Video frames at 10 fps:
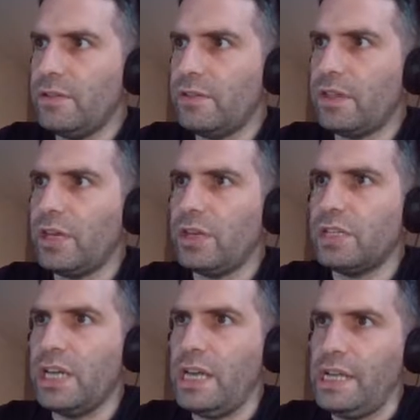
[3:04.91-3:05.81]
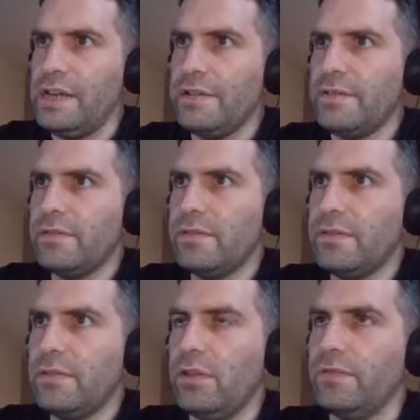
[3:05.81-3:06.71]
3rd key
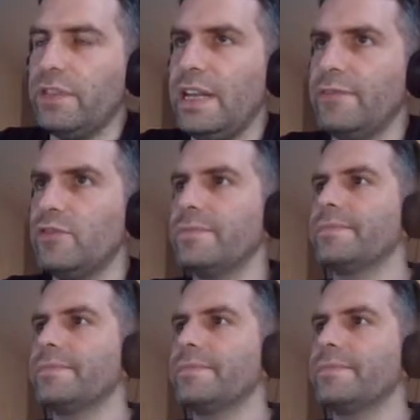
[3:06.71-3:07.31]
of the level.